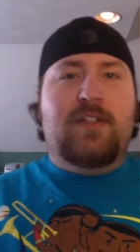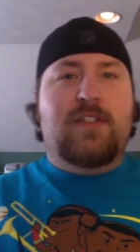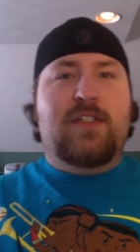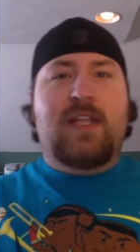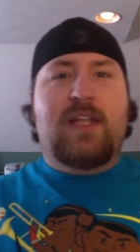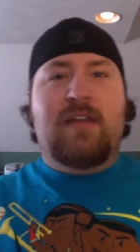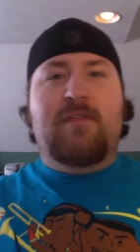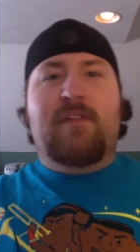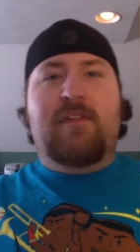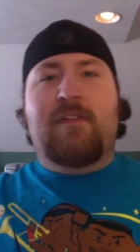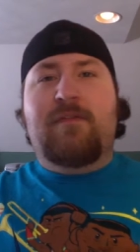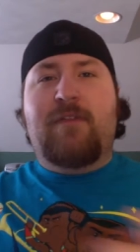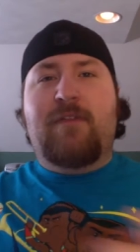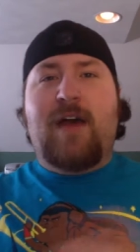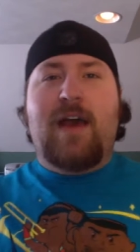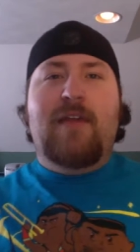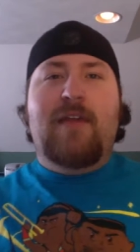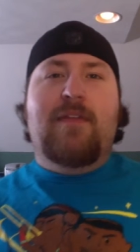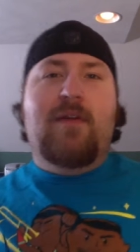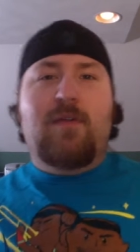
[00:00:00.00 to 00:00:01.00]
Instead of the
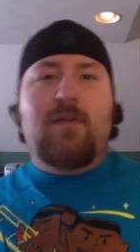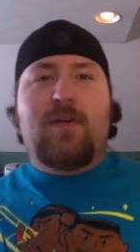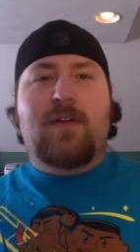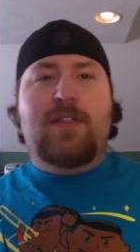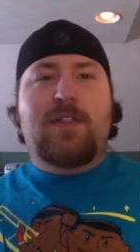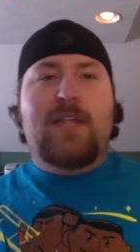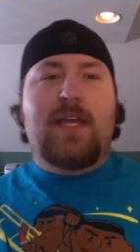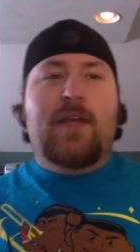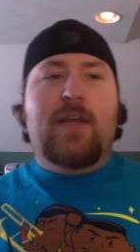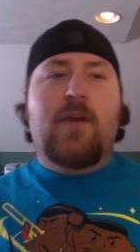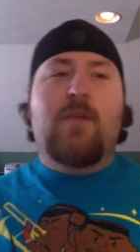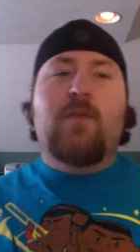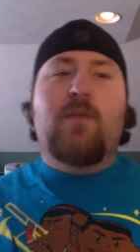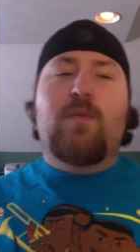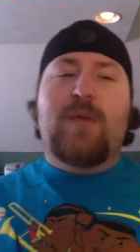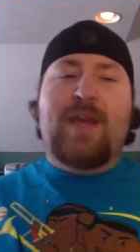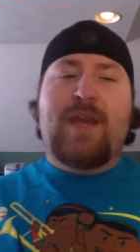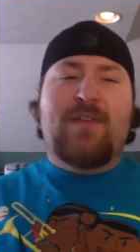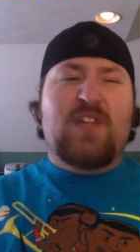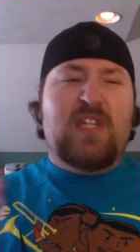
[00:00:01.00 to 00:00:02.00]
five that were on TakeOver,
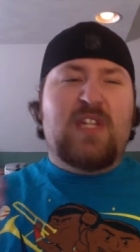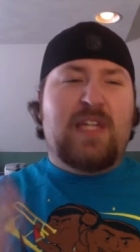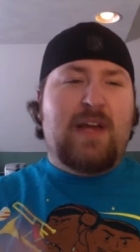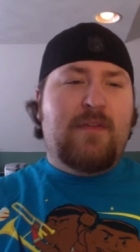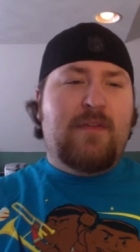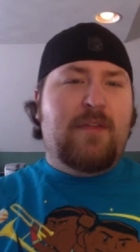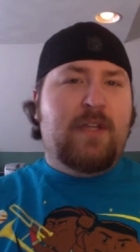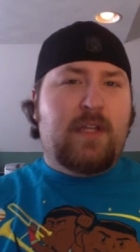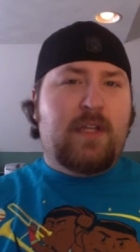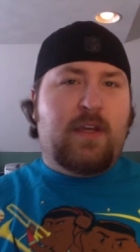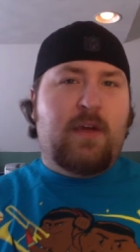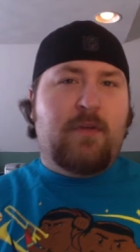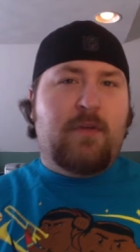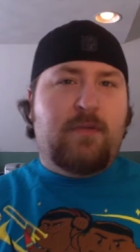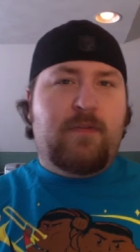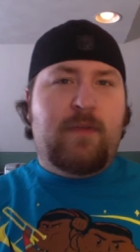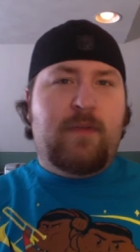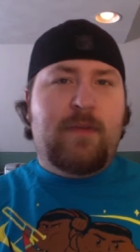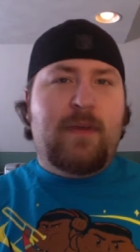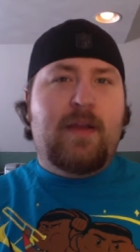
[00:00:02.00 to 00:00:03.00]
we have eleven to go
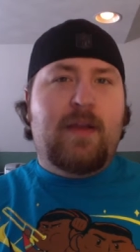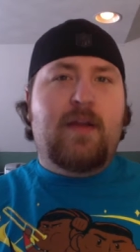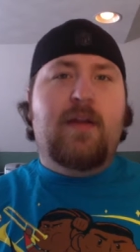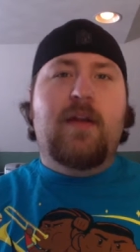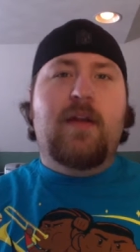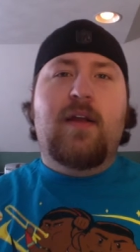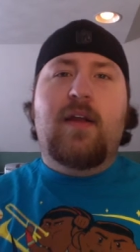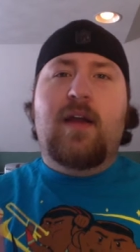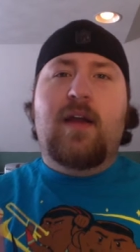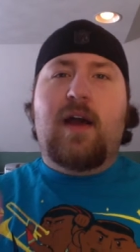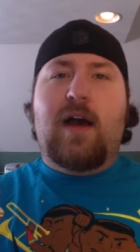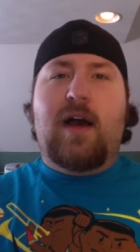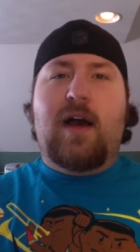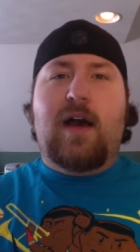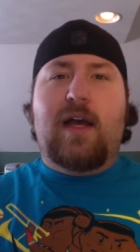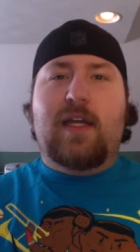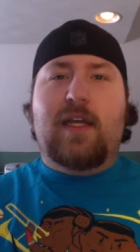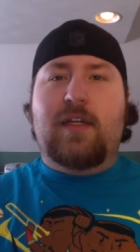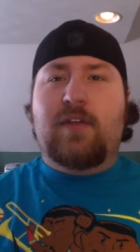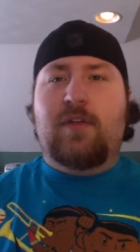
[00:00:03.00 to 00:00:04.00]
from here,
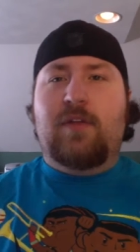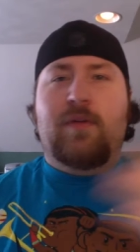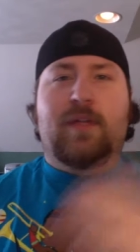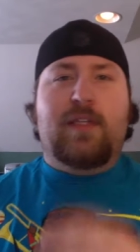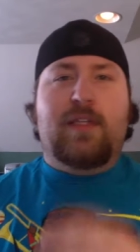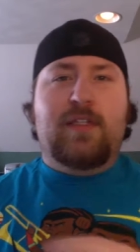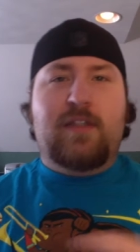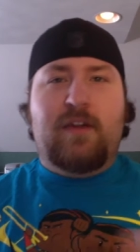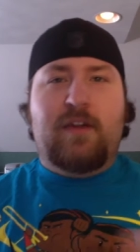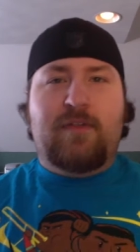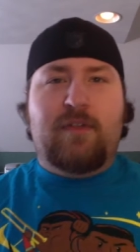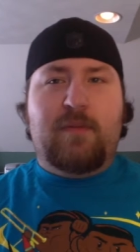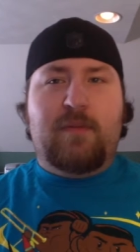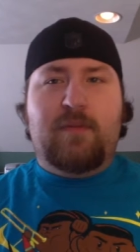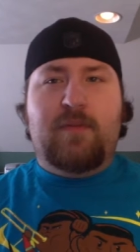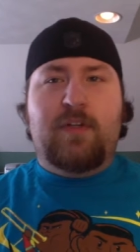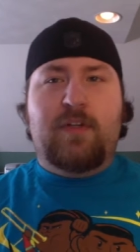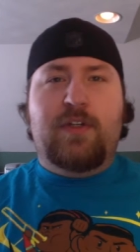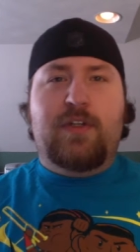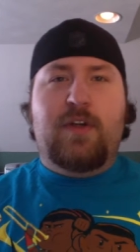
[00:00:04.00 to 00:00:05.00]
uh, including the stuff from the
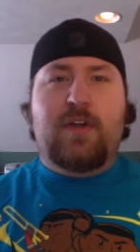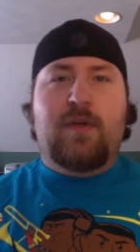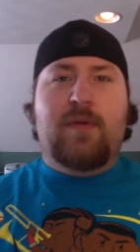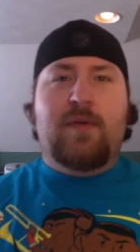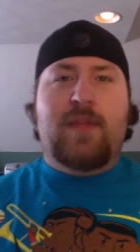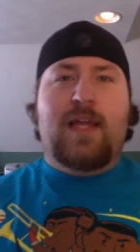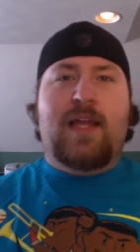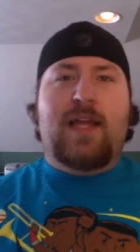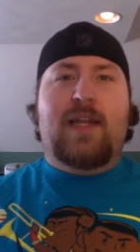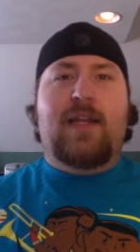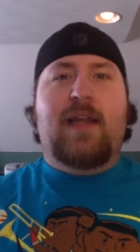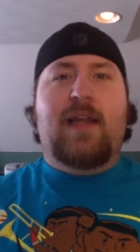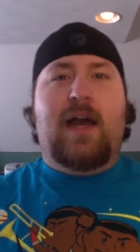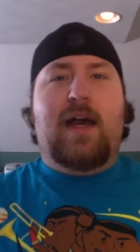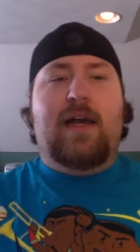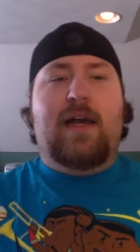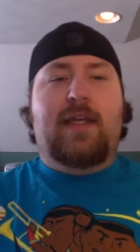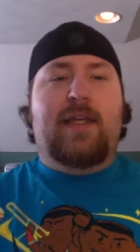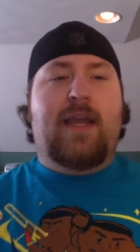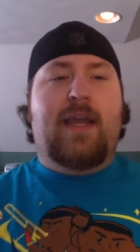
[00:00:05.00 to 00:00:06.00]
pre-show and that
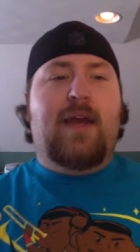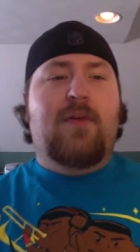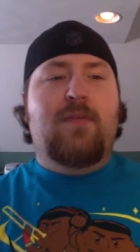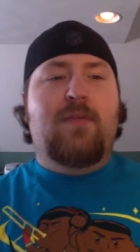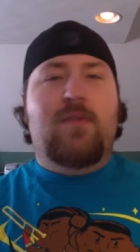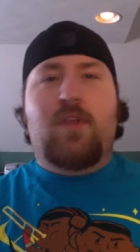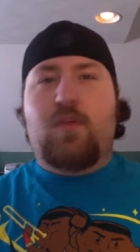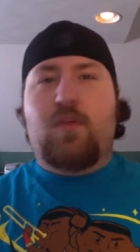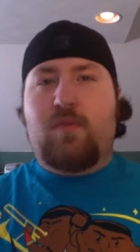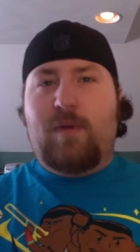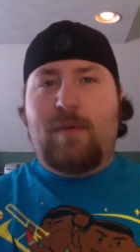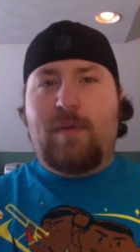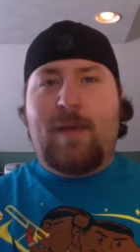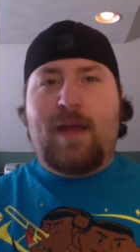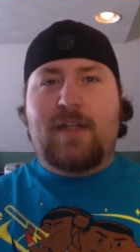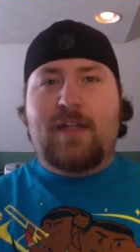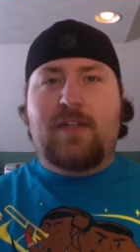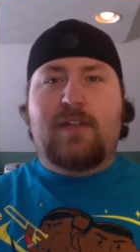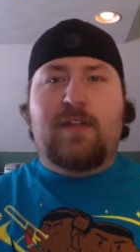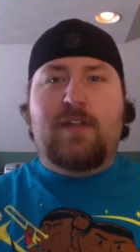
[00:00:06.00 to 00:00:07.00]
uh, count. Three
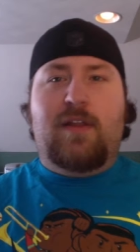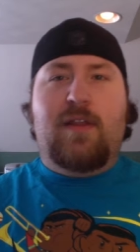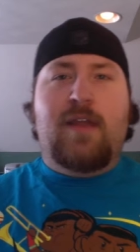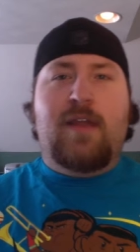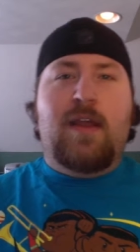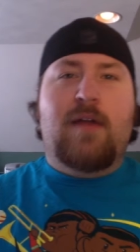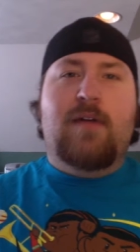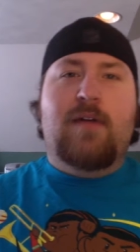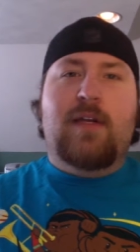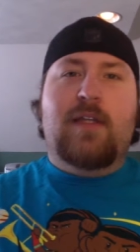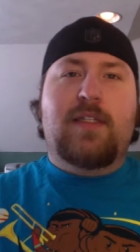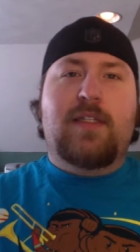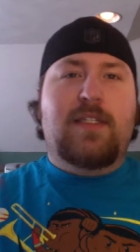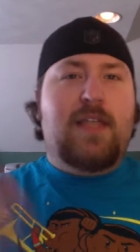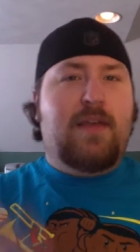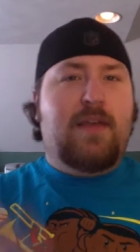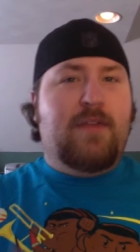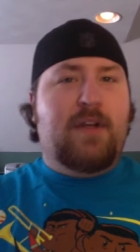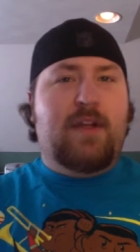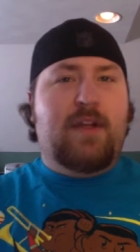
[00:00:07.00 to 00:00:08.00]
matches on there and
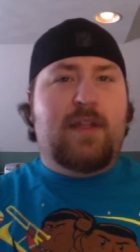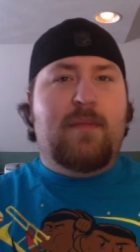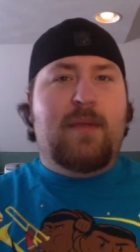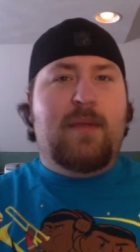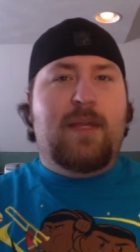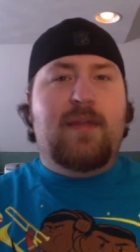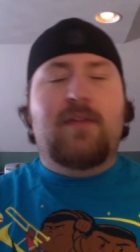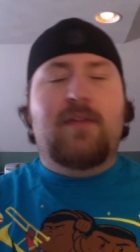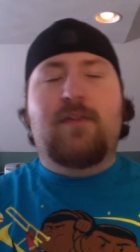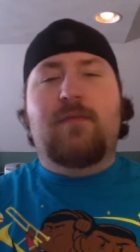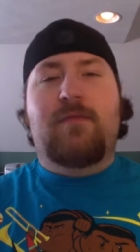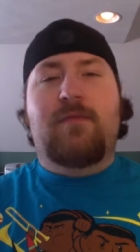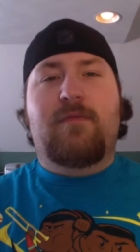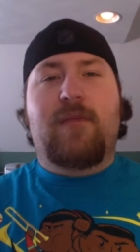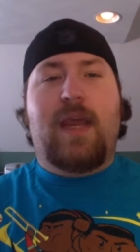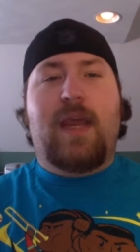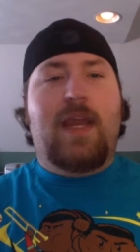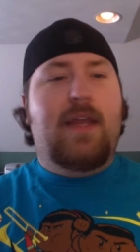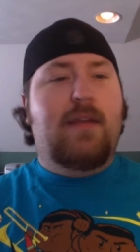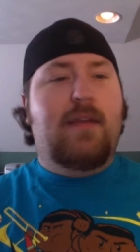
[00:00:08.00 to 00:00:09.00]
seven on the main...
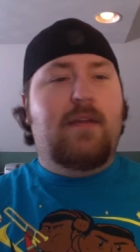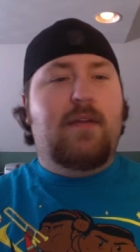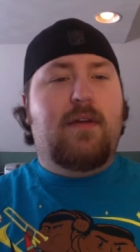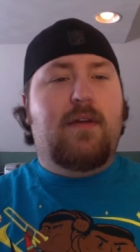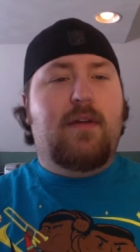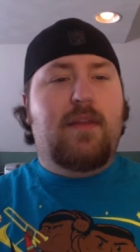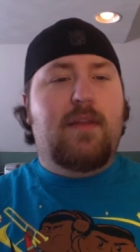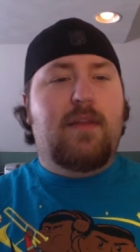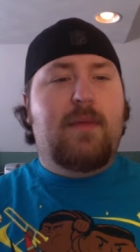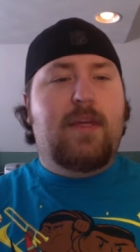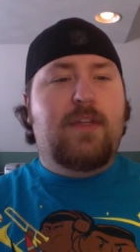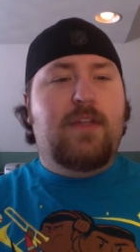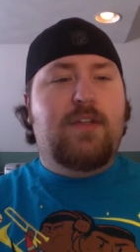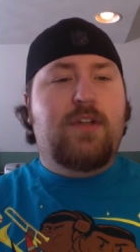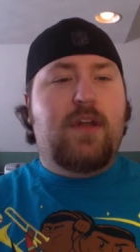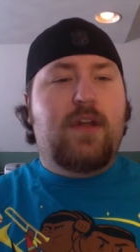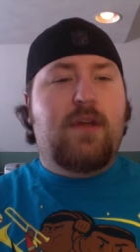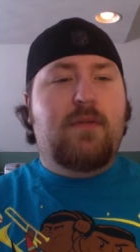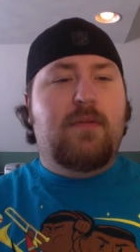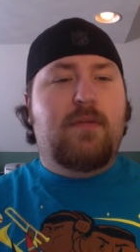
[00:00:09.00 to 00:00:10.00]
Eight on the main
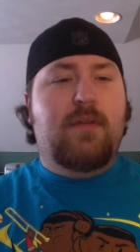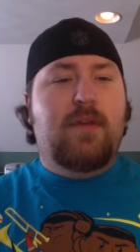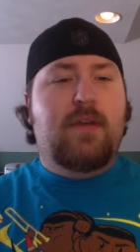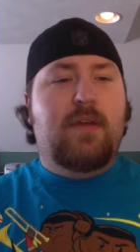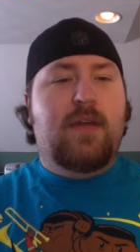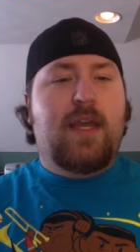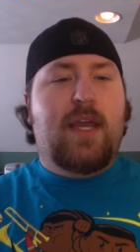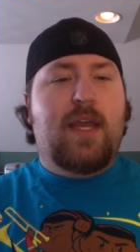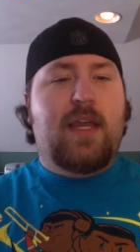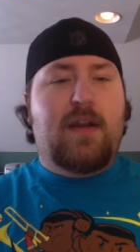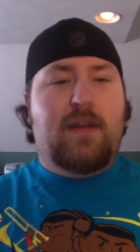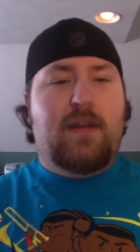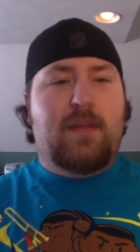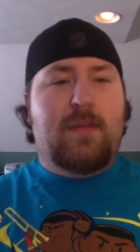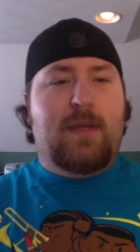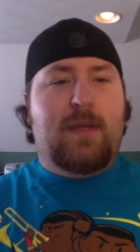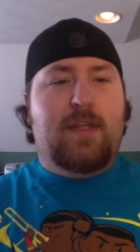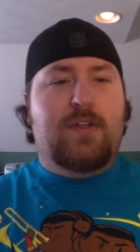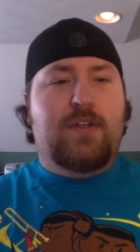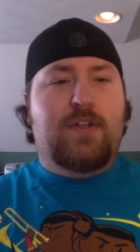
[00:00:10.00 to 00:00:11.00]
show? Eight on the
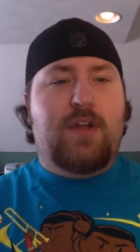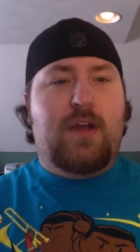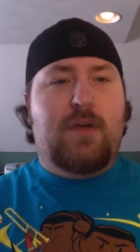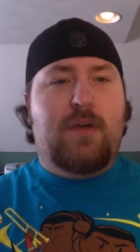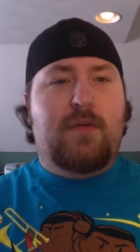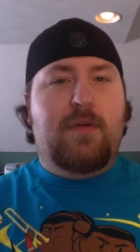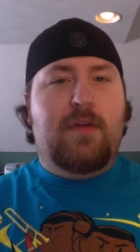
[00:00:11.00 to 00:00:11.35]
main show.